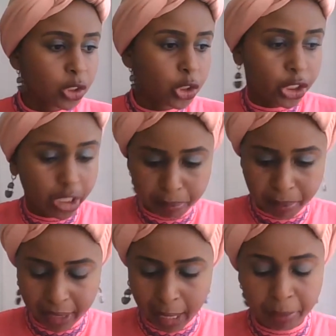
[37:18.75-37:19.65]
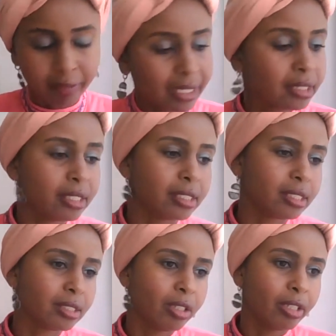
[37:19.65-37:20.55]
cheap
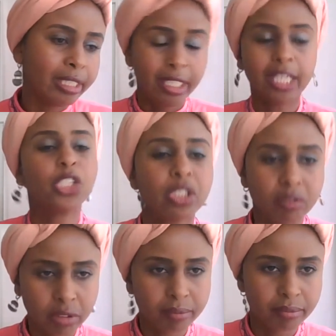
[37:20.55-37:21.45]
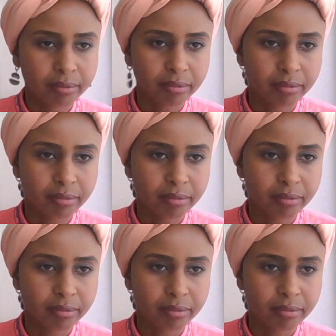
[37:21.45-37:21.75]
apparatus in the engine room.